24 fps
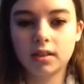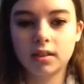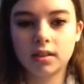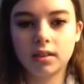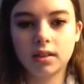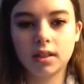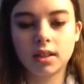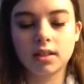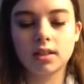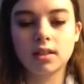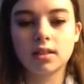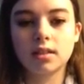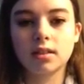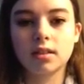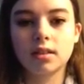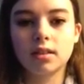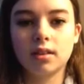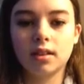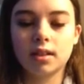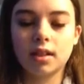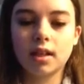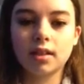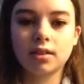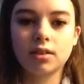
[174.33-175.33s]

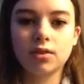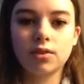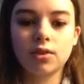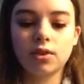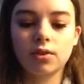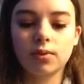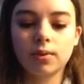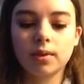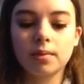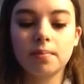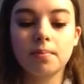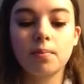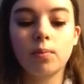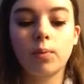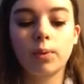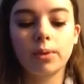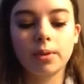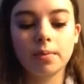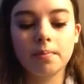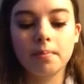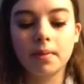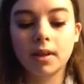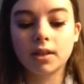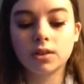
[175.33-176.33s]
This has to do
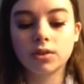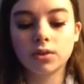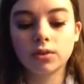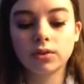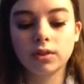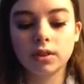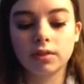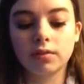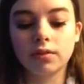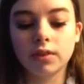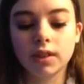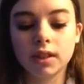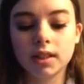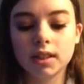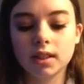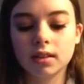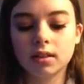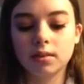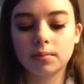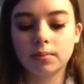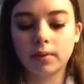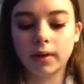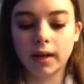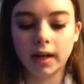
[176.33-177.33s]
with a mental difference
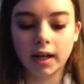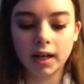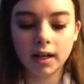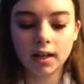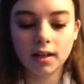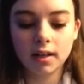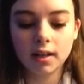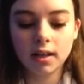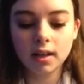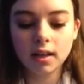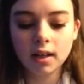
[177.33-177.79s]
in the brain.